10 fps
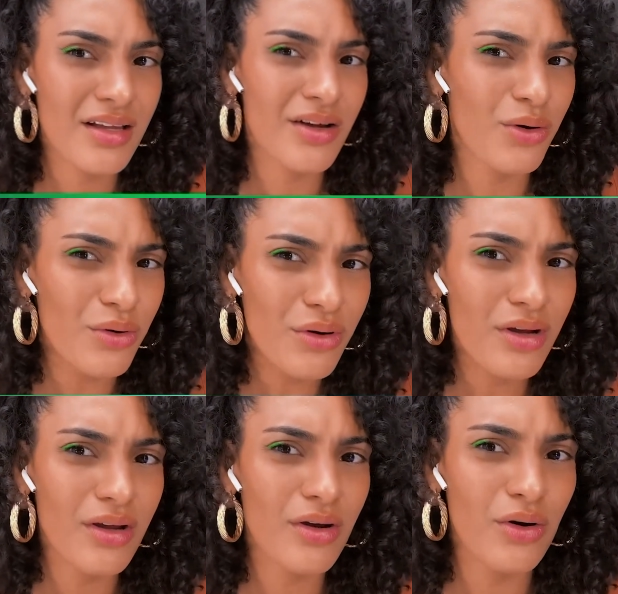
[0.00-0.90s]
Who?
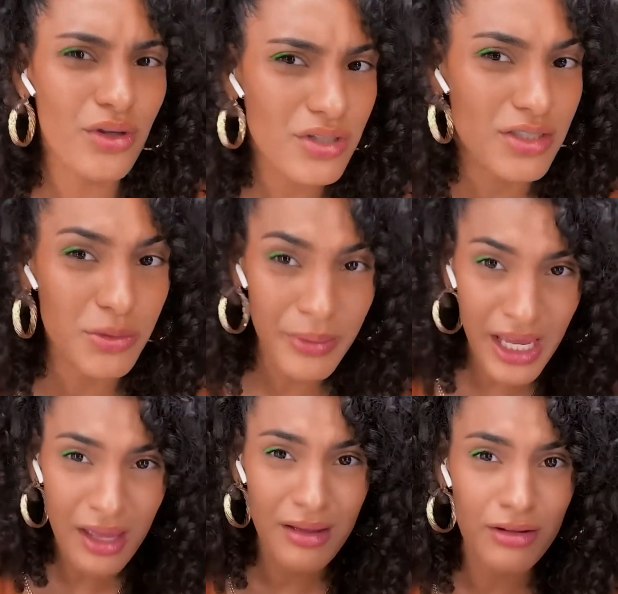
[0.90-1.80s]
Who you talking to
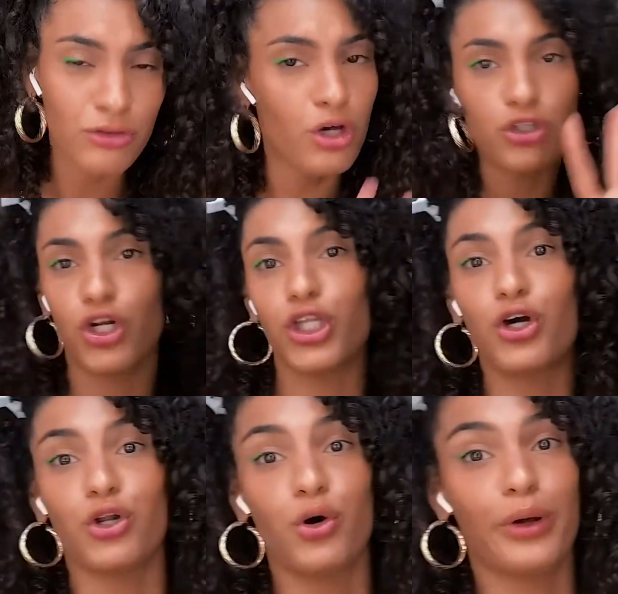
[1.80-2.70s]
me? No, yo no te
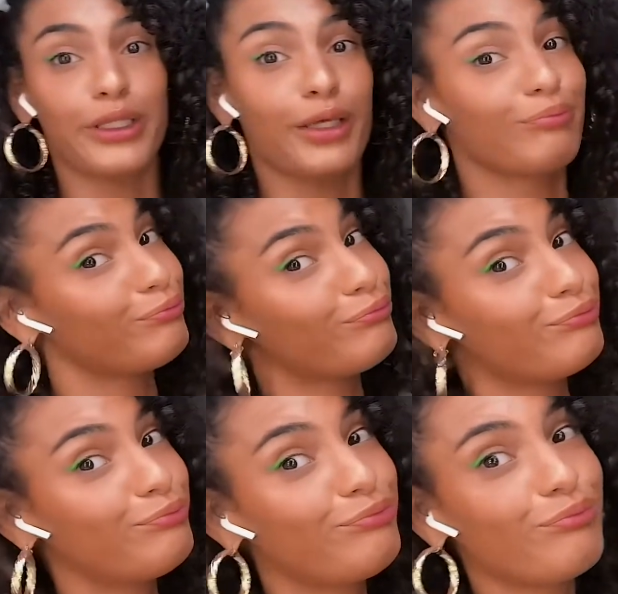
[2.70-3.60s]
conozco a ti.
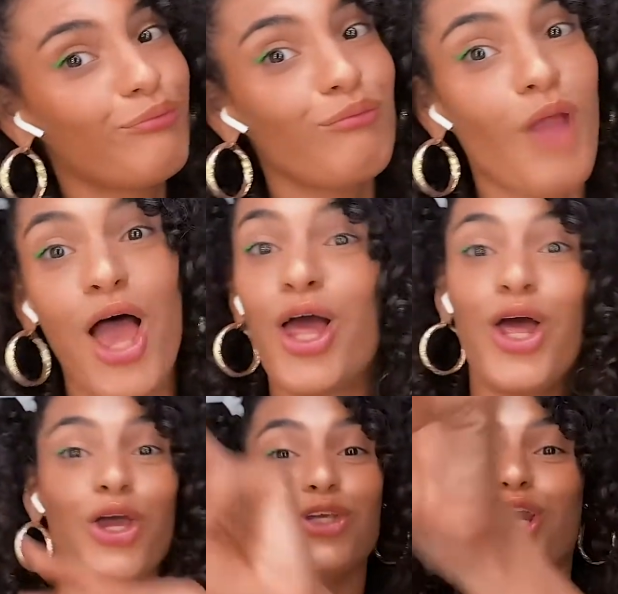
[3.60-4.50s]

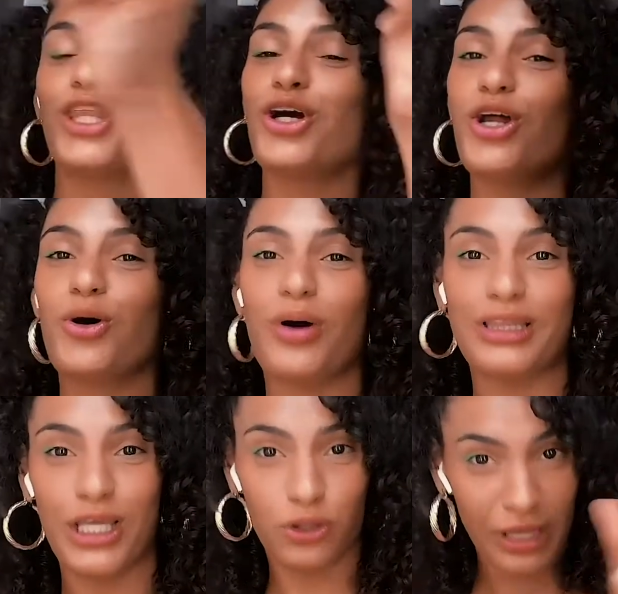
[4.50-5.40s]
Yo no te conozco a
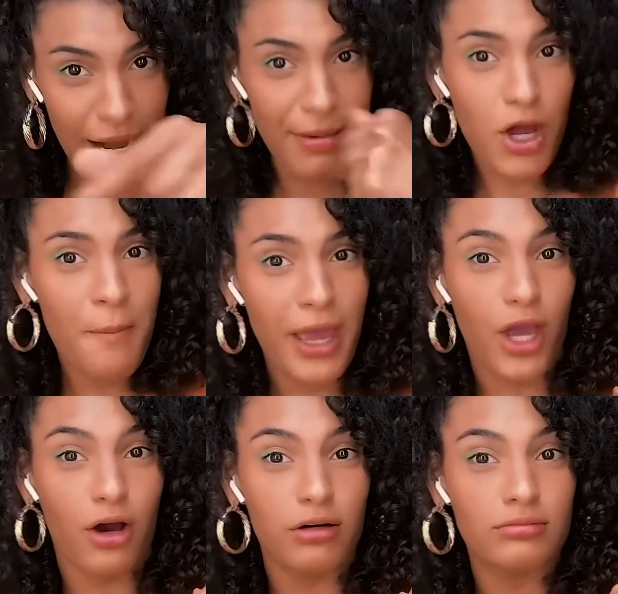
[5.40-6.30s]
ti. ¿Tú quieres hablar
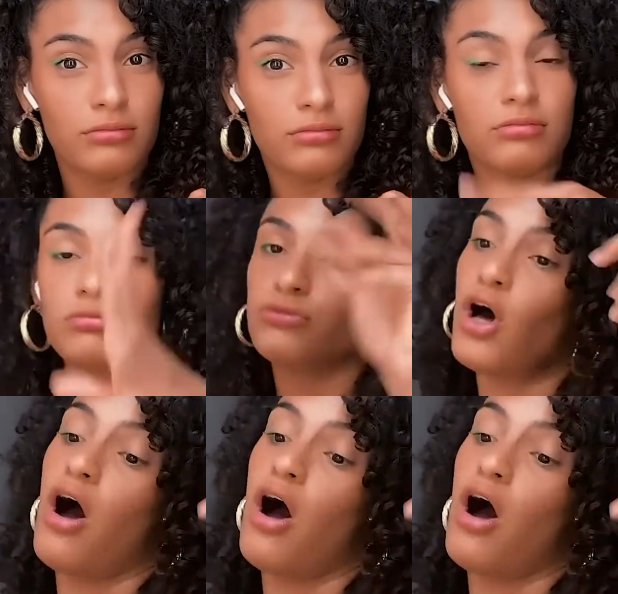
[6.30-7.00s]
conmigo? No.